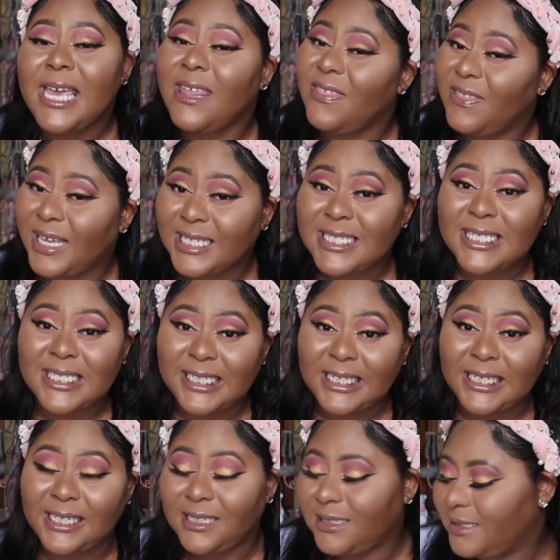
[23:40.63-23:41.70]
that's
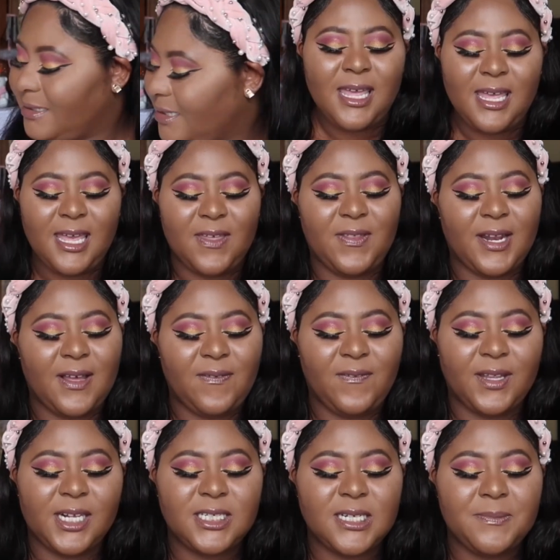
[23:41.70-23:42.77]
tea and then I
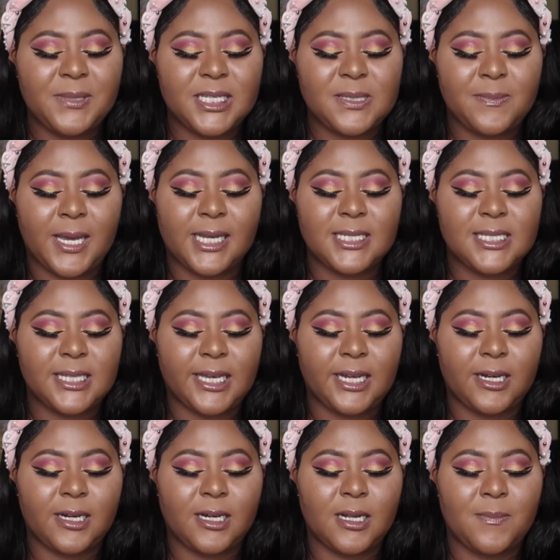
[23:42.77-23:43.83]
finished up this
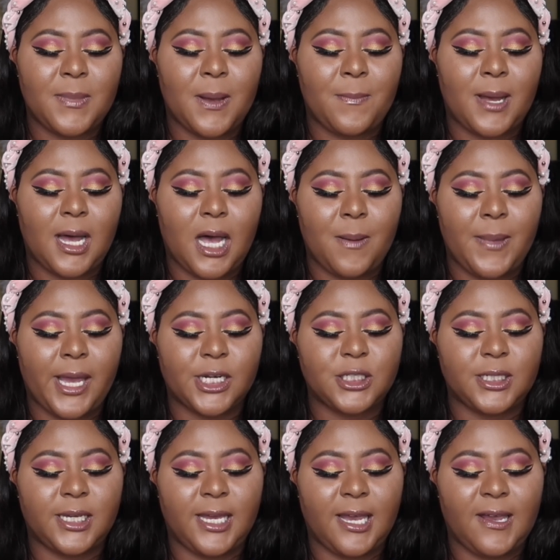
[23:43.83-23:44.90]
mascara. My mom
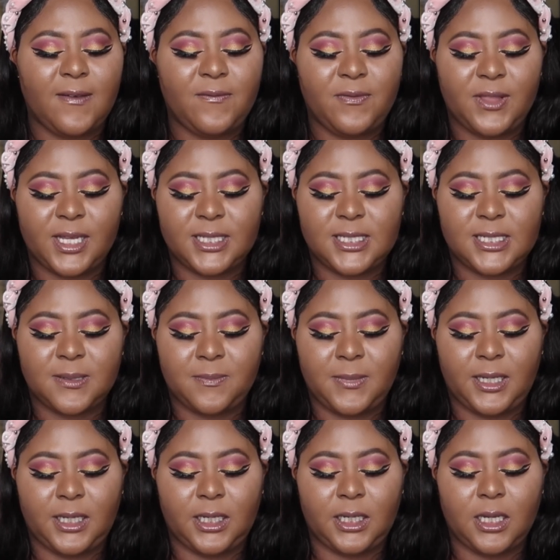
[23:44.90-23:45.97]
actually gave this to
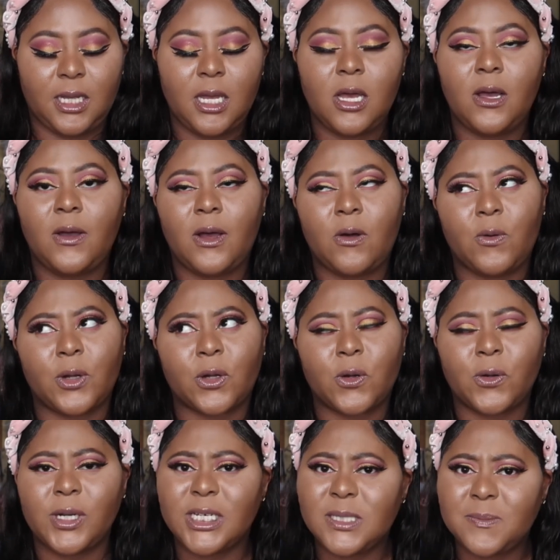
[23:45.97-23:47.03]
me on
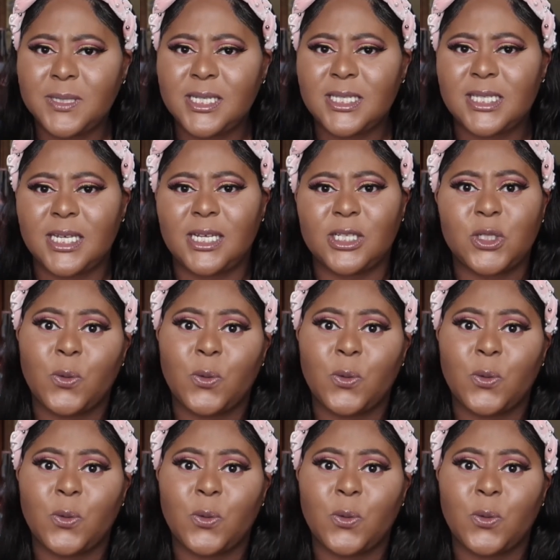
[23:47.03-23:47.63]
Christmas in